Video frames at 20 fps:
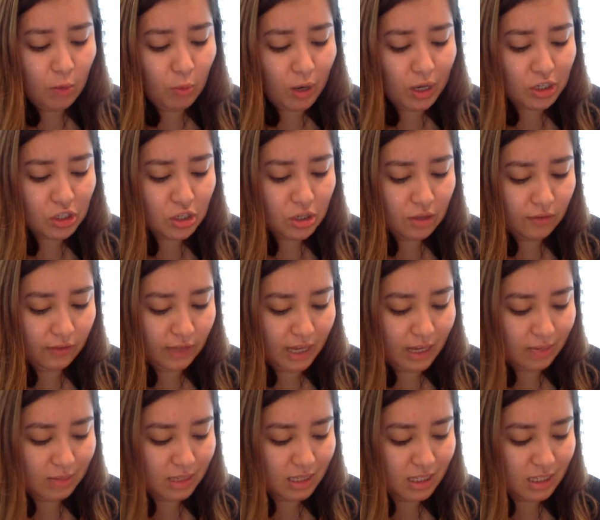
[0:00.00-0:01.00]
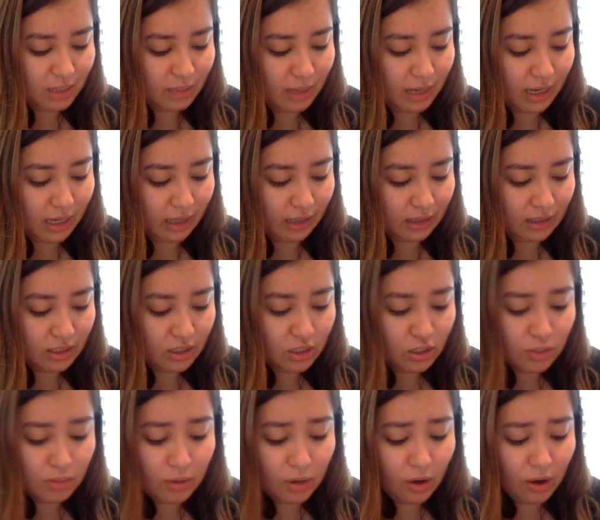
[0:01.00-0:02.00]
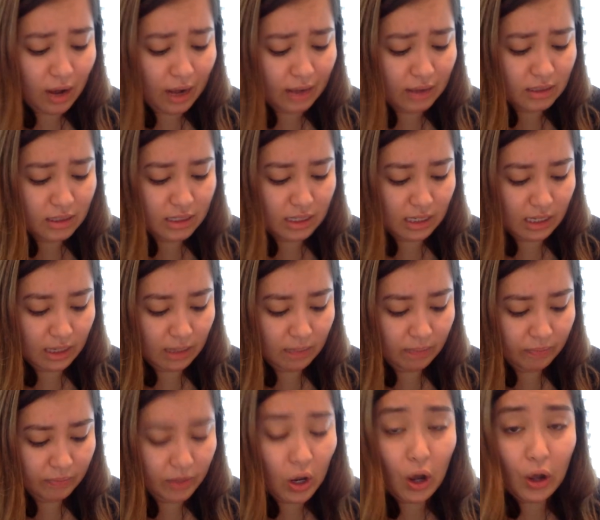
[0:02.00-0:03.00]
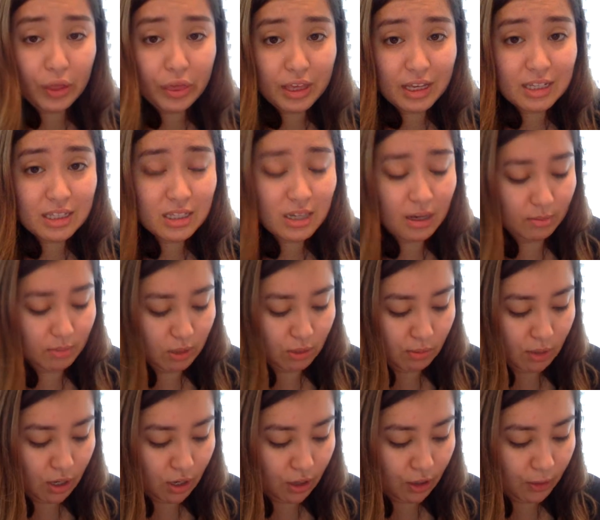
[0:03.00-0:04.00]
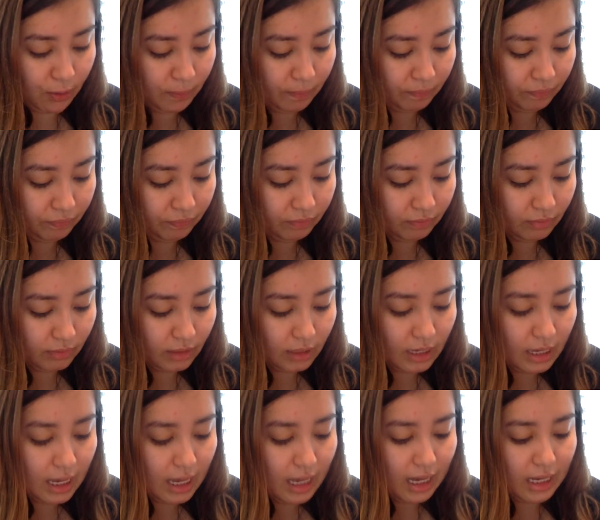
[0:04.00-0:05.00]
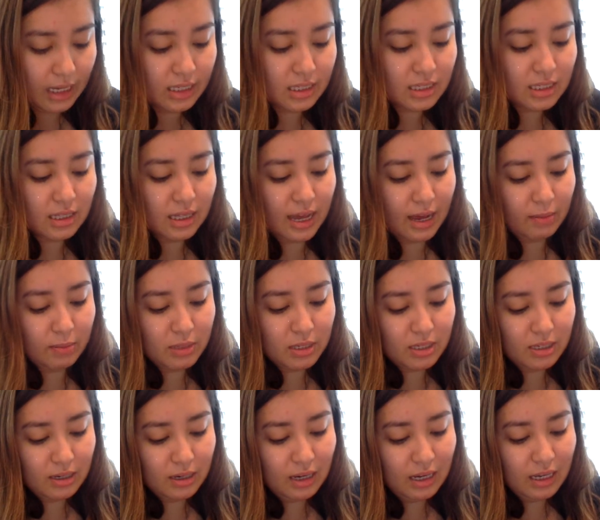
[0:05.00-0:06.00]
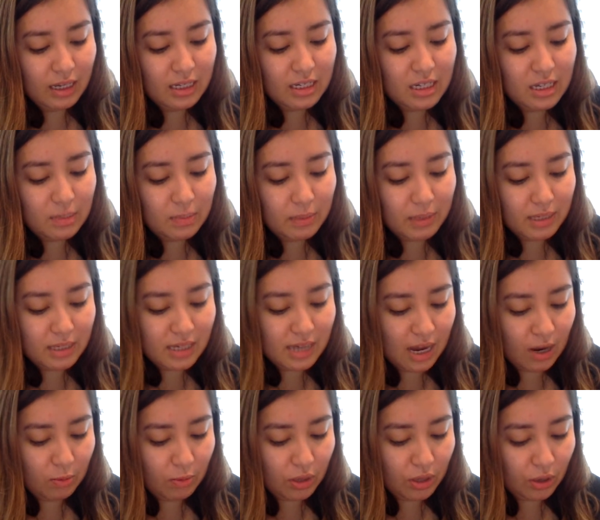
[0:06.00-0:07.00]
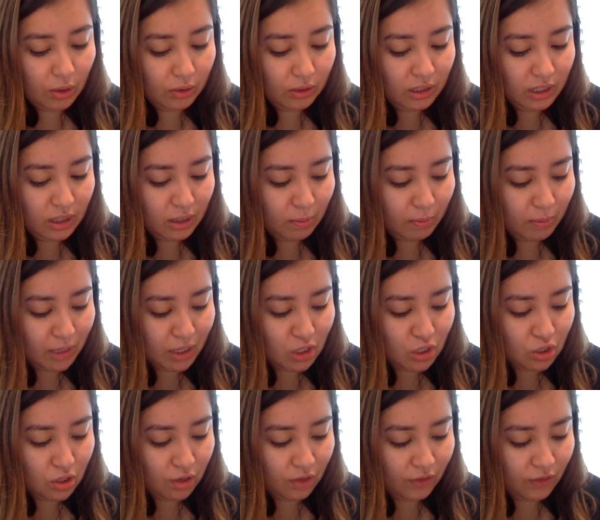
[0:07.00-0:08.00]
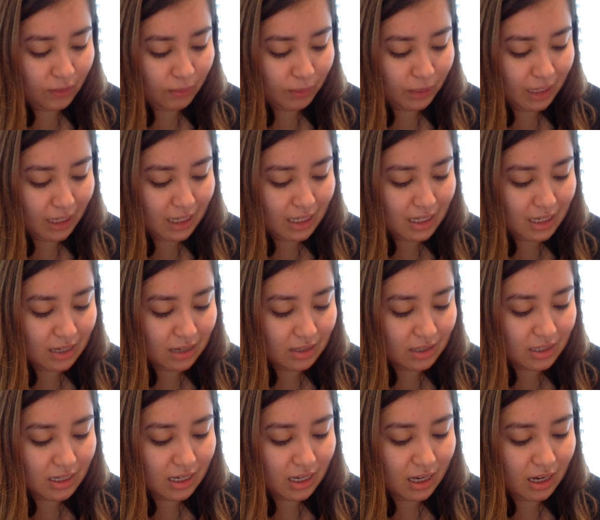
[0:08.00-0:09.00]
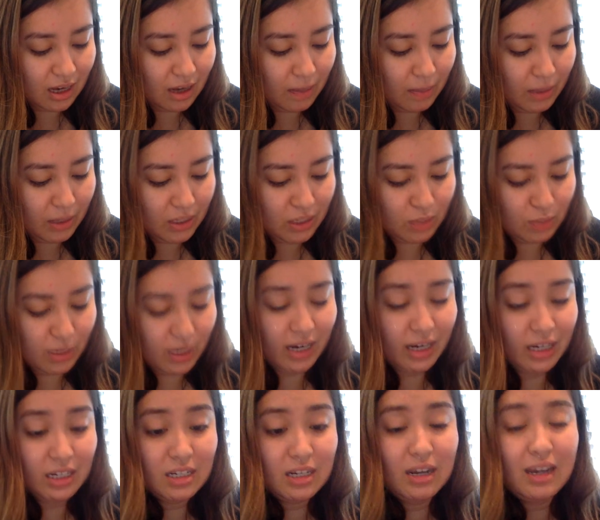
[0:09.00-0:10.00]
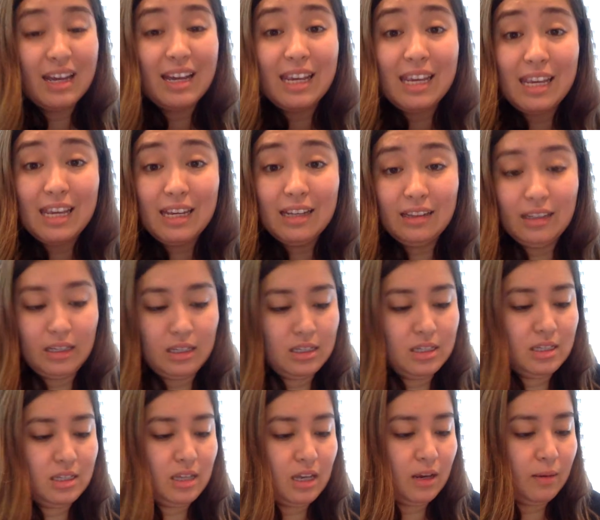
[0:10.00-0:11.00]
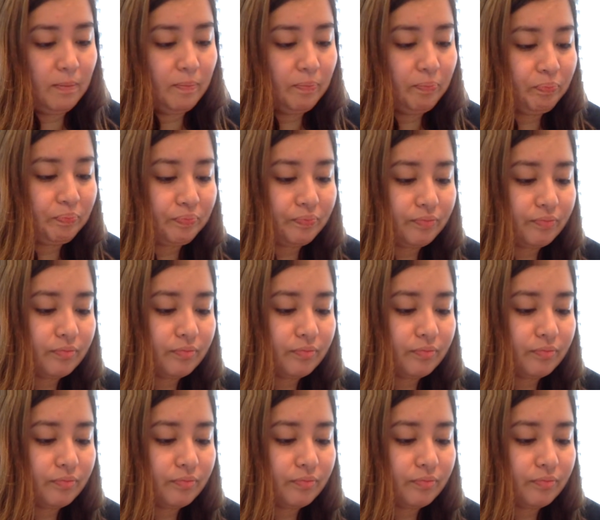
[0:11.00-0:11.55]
He watched the flames and smiled. Tomorrow I'll see. All things come tomorrow. He slept, deepened down with only the picture of the plane tail sticking up in his mind, a healing sleep.